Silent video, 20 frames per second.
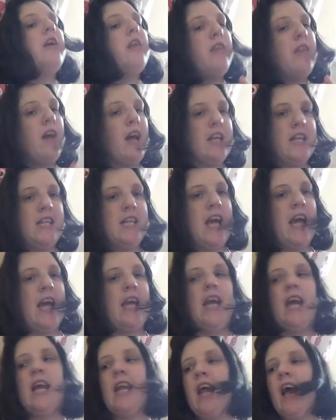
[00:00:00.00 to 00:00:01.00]
that
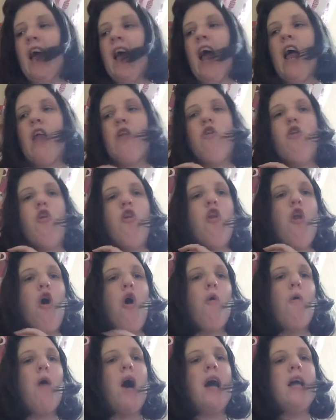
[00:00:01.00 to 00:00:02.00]
day, and I had
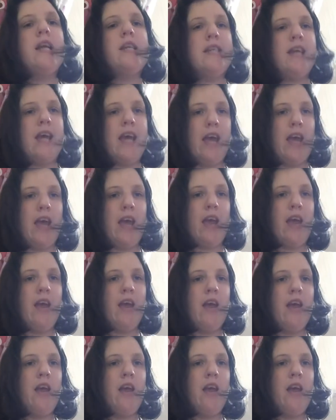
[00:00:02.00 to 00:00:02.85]
no idea